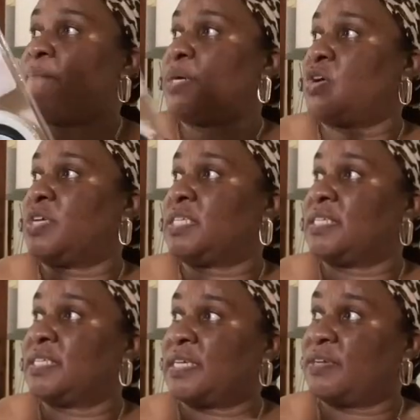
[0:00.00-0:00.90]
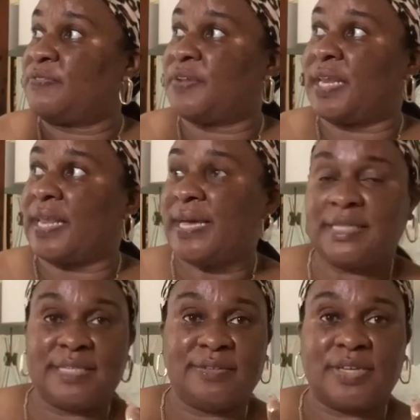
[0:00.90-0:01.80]
because instead of
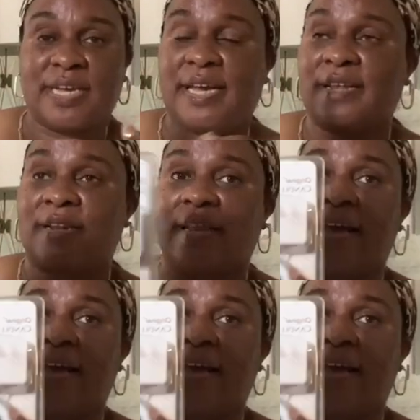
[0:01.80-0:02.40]
lighting the candle,